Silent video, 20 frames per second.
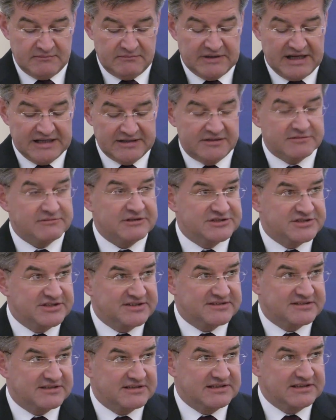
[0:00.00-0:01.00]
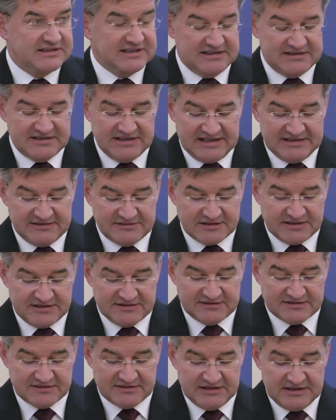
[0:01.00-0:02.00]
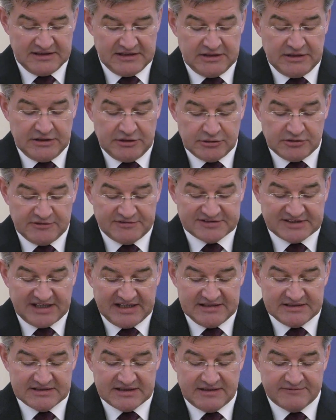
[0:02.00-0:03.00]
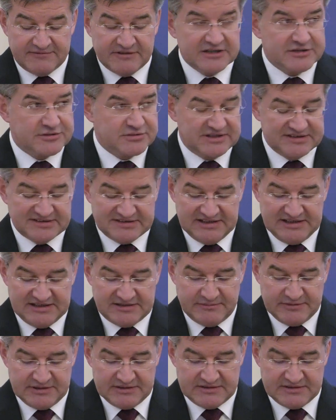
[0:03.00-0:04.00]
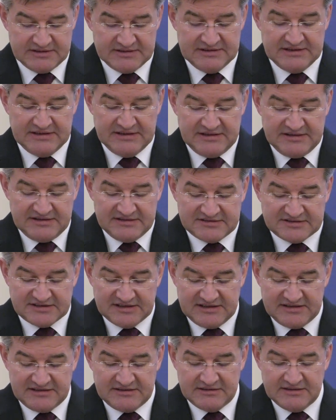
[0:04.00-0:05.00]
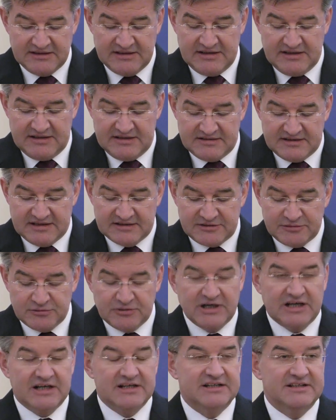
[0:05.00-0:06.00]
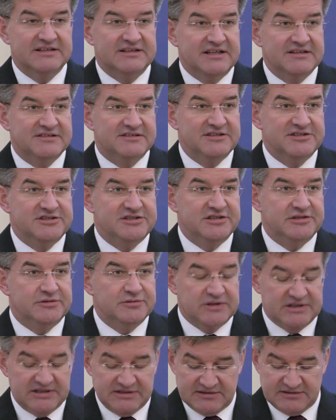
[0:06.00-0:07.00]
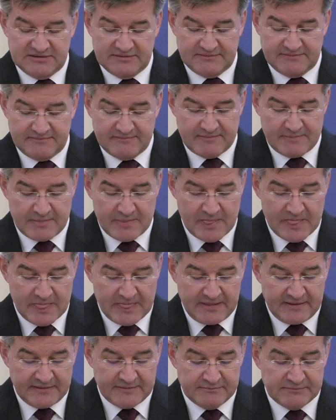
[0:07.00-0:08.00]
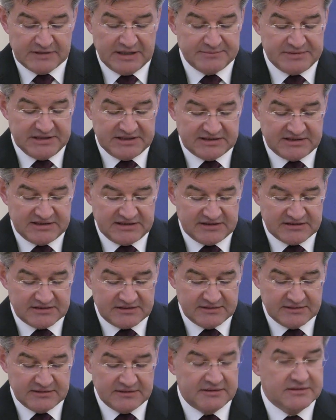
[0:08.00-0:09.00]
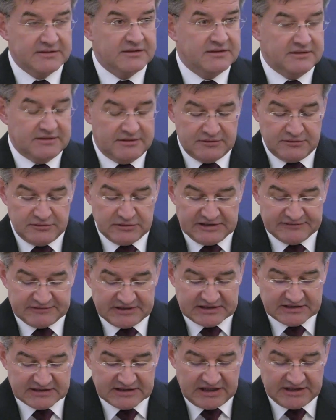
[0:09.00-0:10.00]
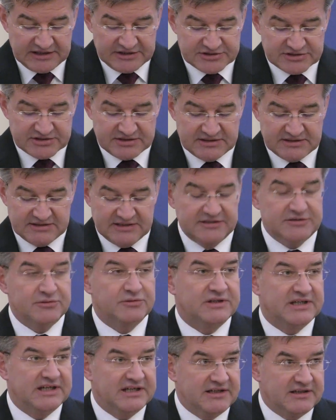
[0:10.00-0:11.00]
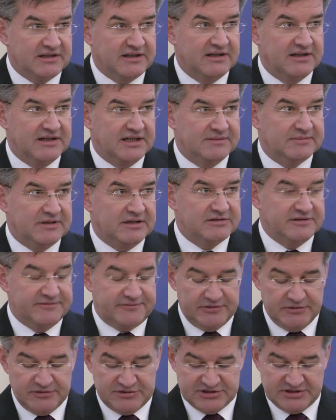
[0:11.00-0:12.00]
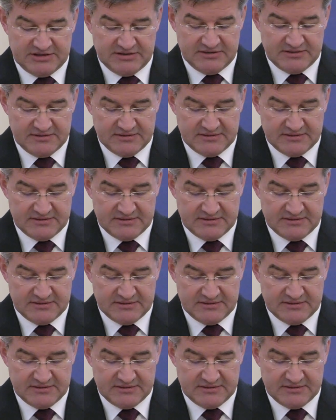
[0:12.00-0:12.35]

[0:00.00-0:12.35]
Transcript: By registering at the entrance, you have signed a virtual statement saying that you are an SDG doer. By being here, you have acknowledged that you care about the future.